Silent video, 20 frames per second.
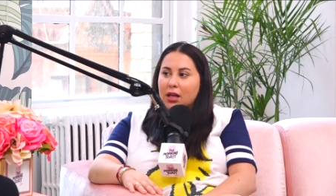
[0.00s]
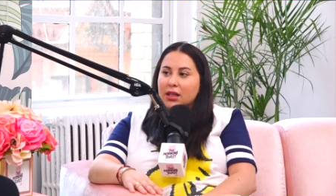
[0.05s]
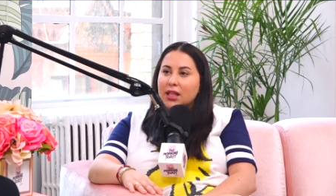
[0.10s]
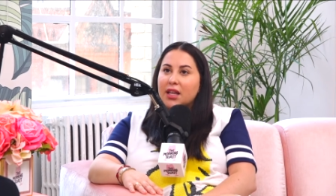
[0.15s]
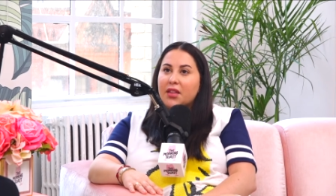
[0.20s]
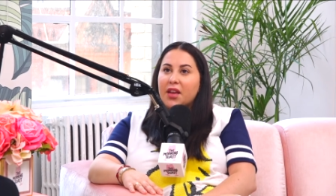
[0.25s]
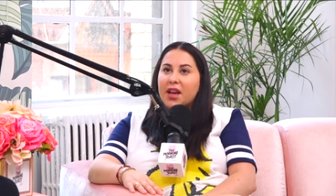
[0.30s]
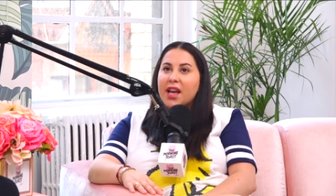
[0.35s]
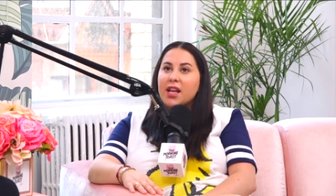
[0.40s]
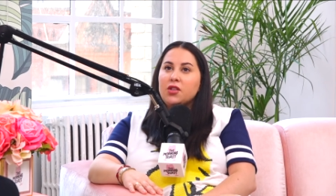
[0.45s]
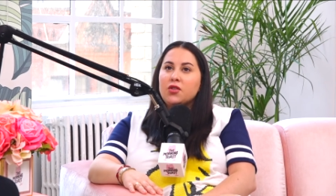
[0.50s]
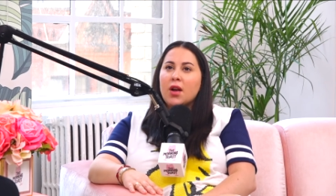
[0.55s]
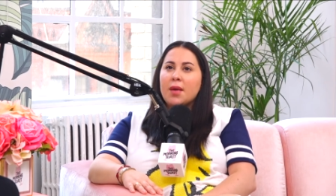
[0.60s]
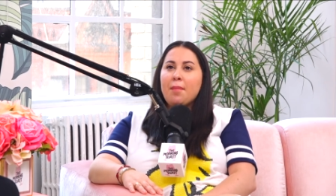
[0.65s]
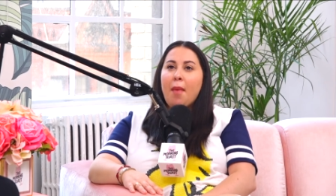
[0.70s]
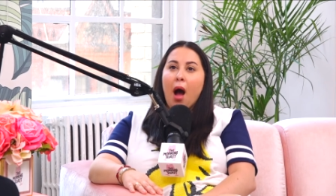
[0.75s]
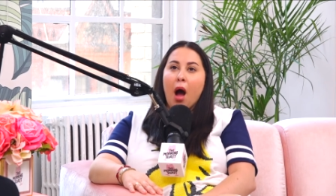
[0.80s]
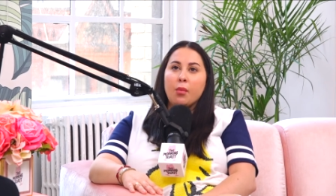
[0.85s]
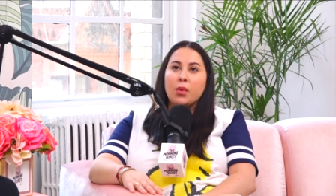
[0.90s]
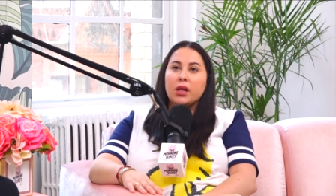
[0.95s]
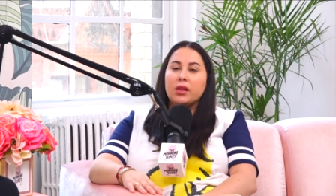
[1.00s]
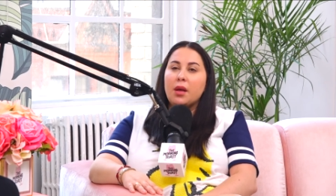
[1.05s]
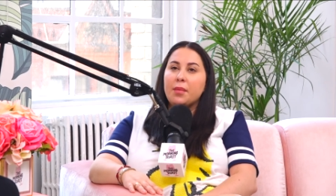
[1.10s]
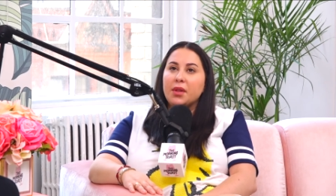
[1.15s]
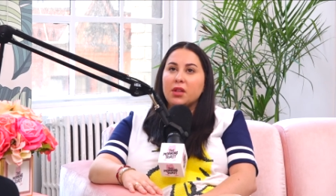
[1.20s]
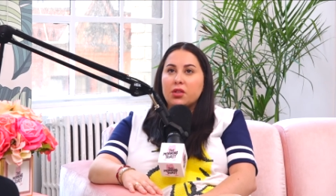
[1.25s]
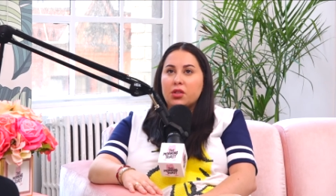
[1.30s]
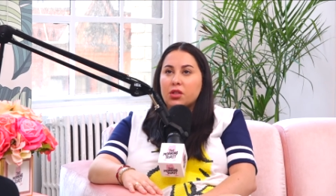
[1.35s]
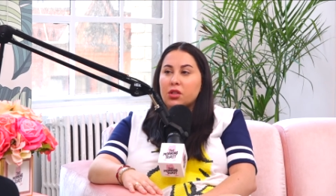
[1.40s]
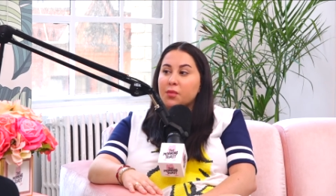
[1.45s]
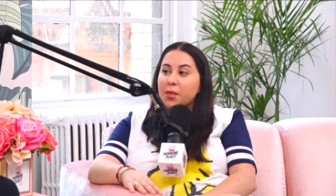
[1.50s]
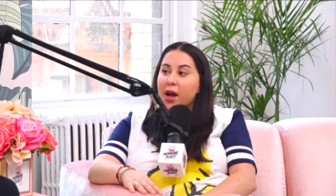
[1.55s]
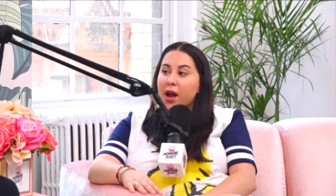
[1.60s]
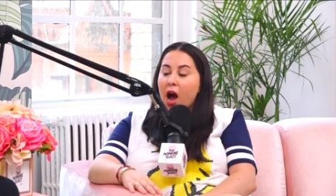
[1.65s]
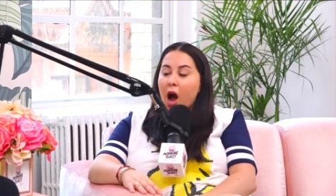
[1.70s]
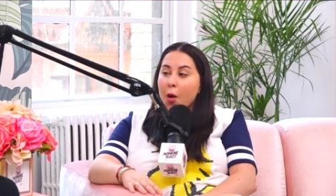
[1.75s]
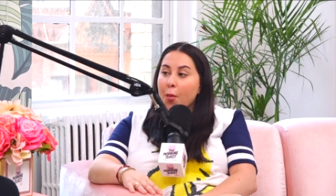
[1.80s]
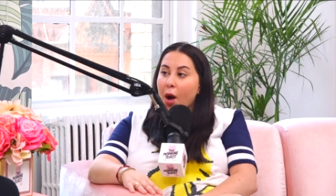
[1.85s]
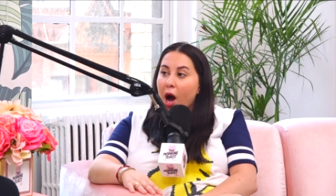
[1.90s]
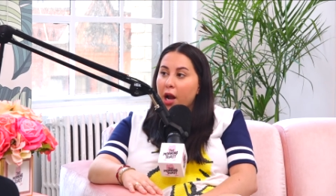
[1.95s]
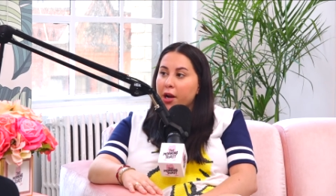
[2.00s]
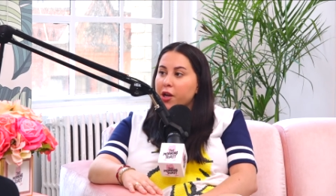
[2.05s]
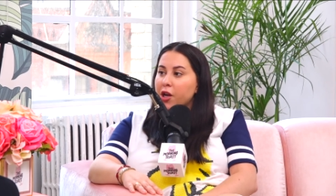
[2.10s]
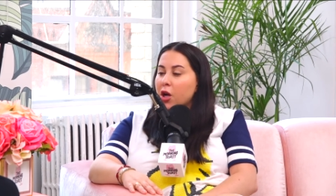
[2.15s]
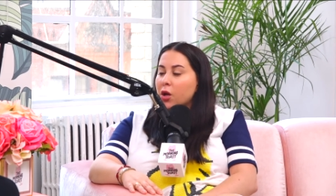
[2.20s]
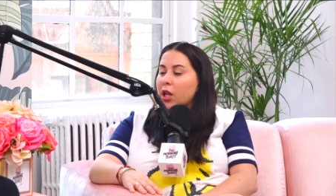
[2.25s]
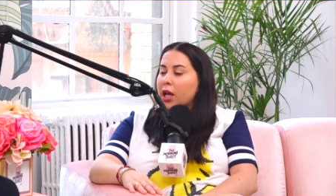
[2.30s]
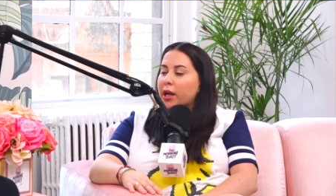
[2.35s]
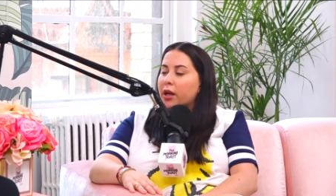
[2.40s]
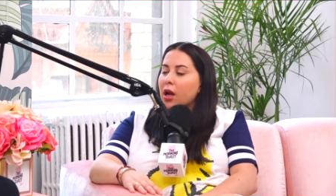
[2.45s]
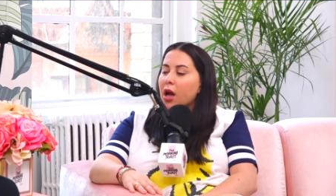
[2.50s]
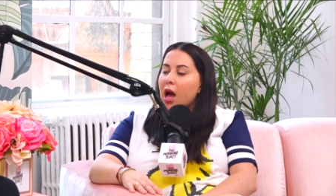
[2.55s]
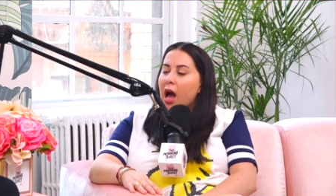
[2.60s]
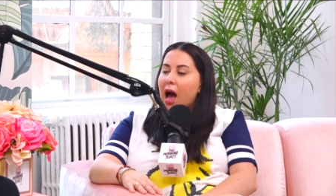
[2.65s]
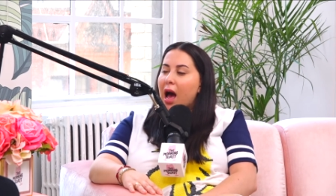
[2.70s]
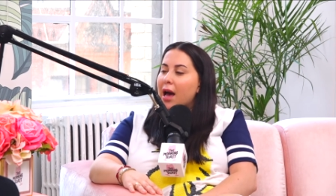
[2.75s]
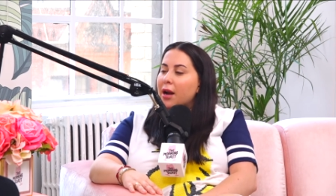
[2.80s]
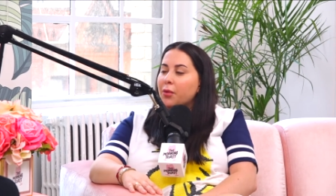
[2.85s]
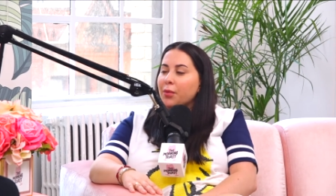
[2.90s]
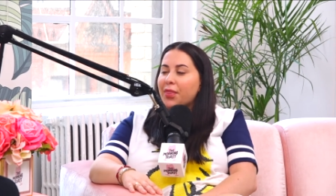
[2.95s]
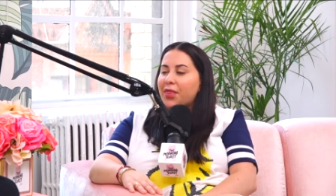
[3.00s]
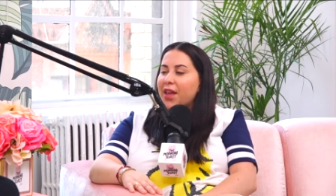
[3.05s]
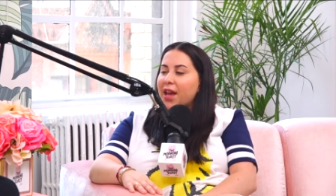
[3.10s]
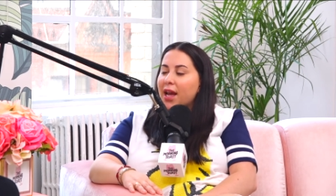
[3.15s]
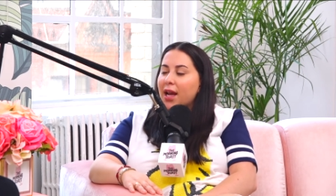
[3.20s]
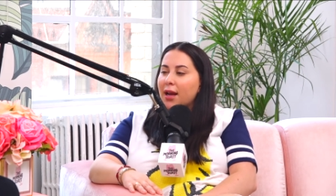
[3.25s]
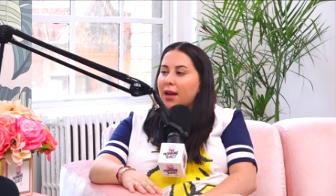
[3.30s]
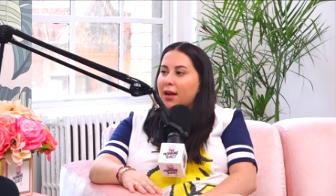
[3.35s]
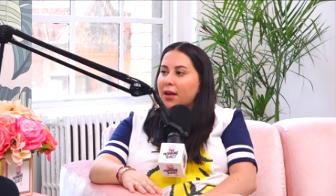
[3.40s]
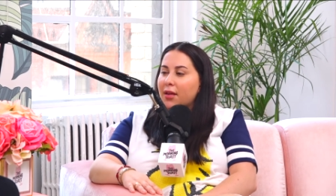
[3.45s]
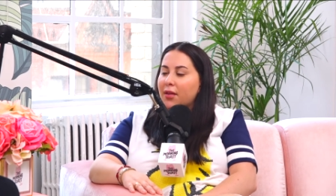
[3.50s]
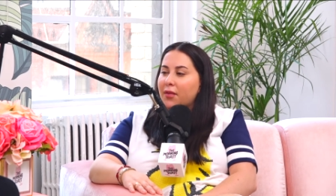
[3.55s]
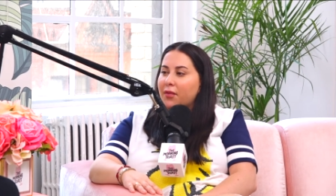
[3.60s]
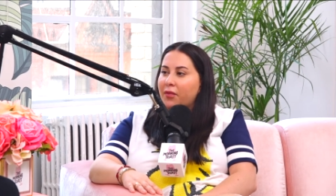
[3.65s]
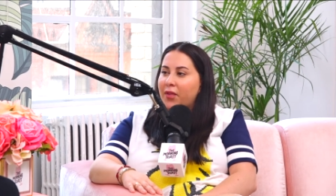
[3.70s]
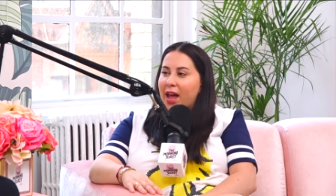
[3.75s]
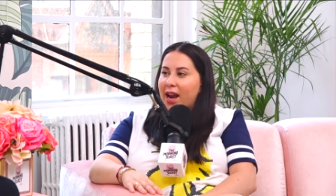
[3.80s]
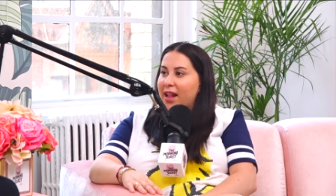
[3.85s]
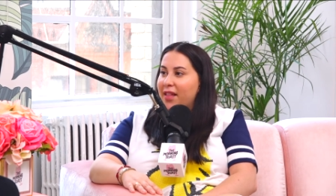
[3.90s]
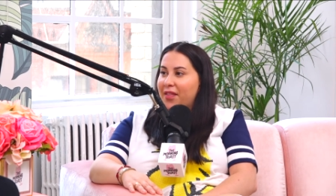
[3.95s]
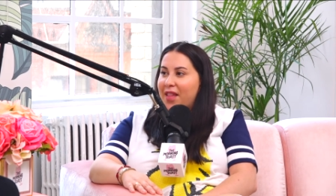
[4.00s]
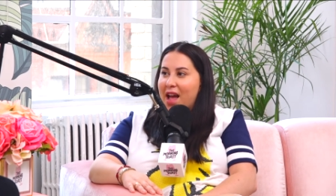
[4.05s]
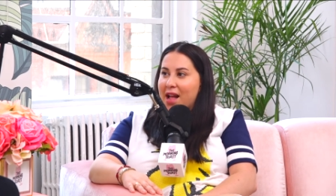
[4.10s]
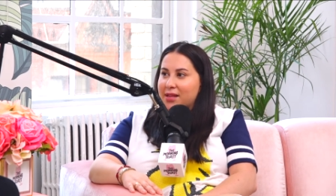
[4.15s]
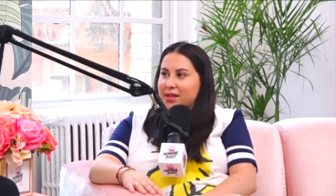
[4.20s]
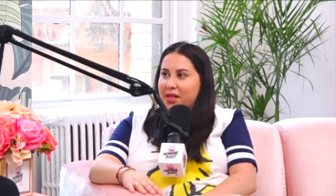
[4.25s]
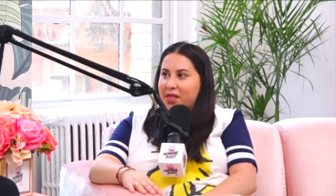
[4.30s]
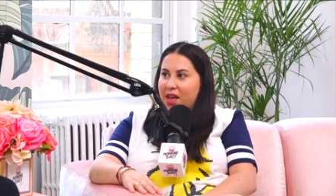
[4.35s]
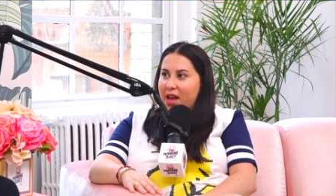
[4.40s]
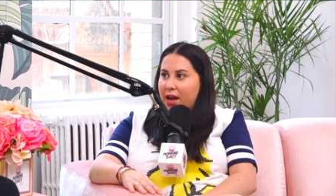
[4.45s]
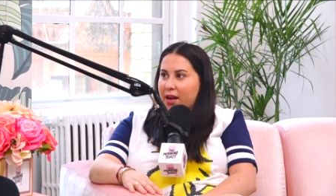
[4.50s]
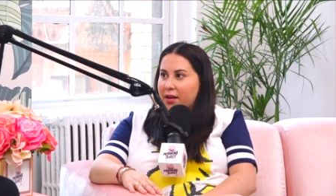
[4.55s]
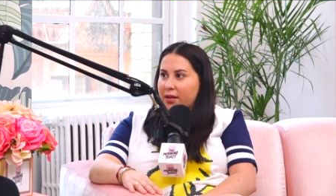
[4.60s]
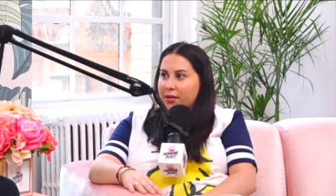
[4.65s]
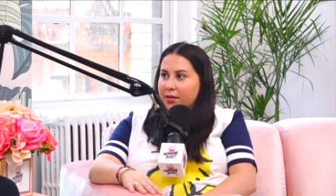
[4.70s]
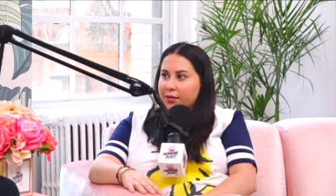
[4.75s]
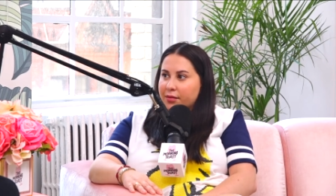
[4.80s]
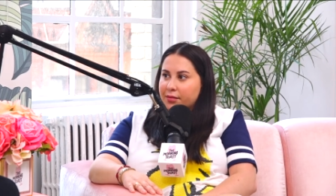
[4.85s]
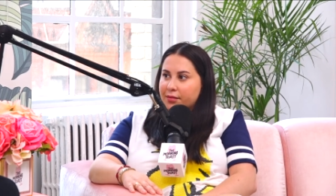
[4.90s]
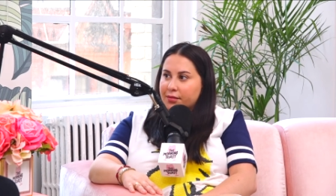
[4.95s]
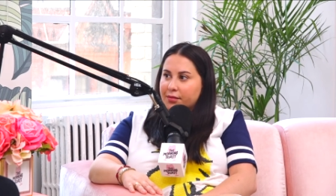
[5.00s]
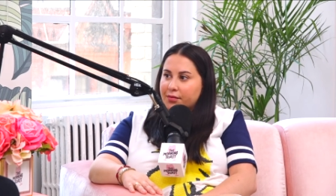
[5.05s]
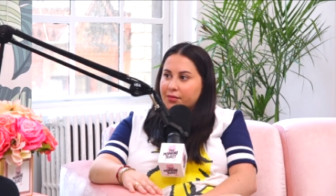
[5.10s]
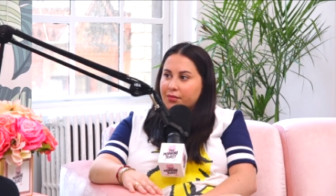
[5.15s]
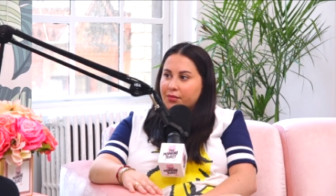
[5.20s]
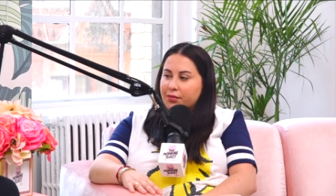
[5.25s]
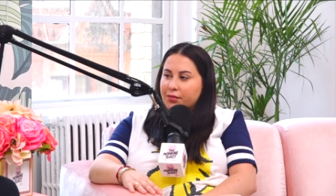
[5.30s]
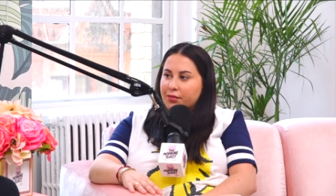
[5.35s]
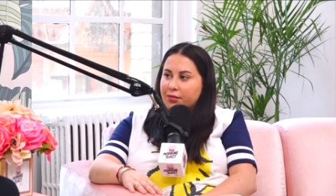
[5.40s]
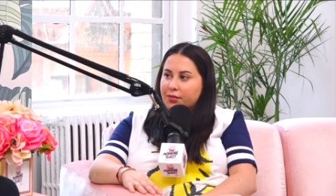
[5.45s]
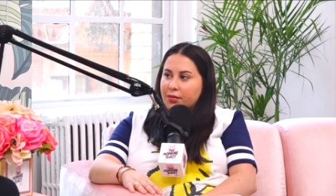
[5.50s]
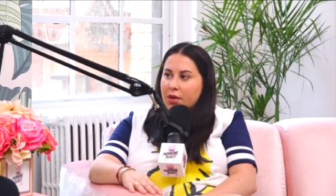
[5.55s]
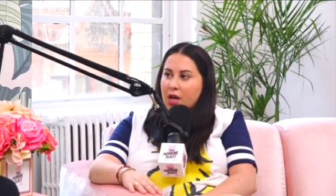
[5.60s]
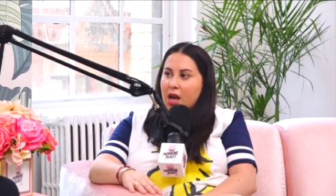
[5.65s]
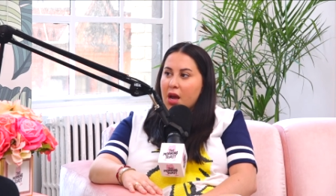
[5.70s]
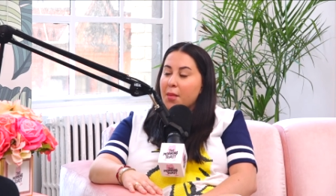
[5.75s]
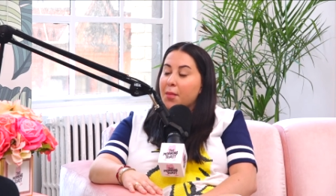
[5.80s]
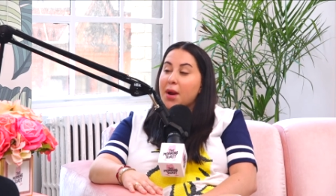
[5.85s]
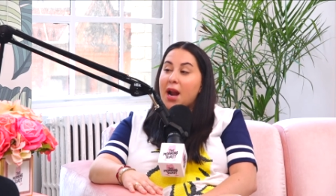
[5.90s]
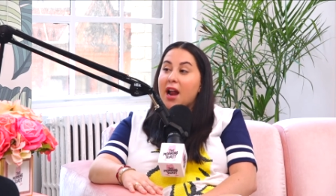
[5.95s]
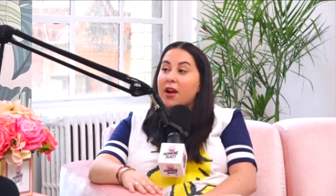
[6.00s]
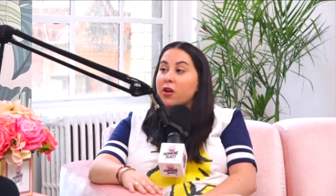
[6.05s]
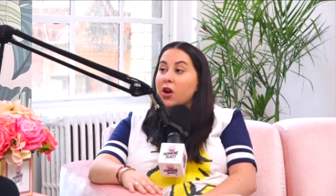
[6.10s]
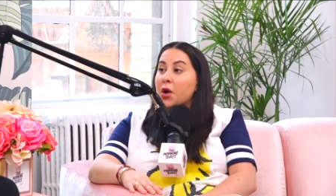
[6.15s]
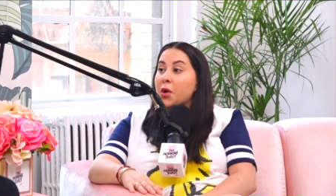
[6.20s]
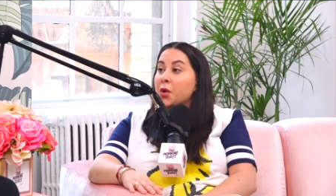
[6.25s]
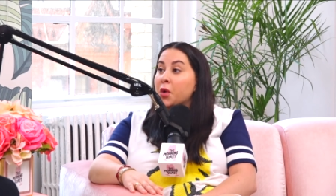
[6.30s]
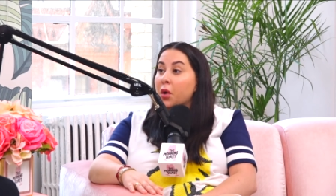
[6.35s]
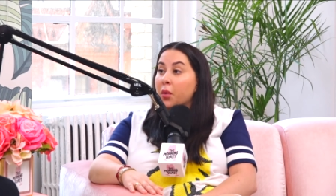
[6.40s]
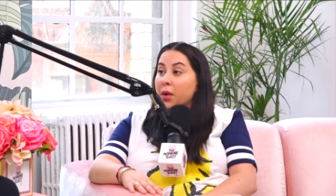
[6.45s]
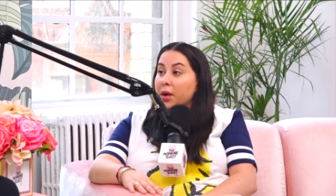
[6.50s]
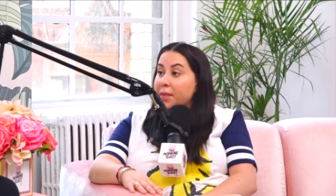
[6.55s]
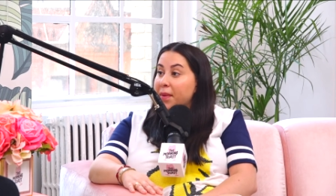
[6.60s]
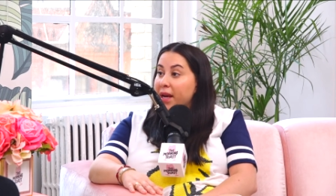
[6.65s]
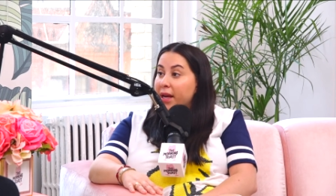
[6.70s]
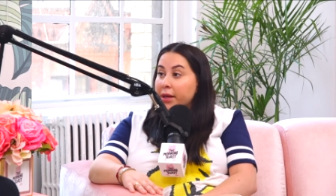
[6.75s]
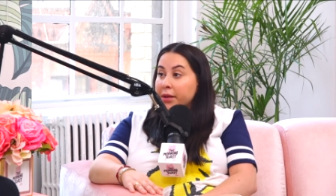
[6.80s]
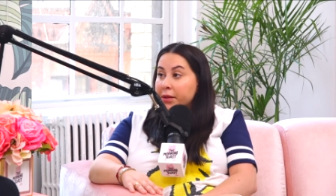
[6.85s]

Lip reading: Like the kids are like, Mom, like let me listen to my iPod. You know, like I don't think that that's a thing. Mm-hmm. But I don't know who it would be.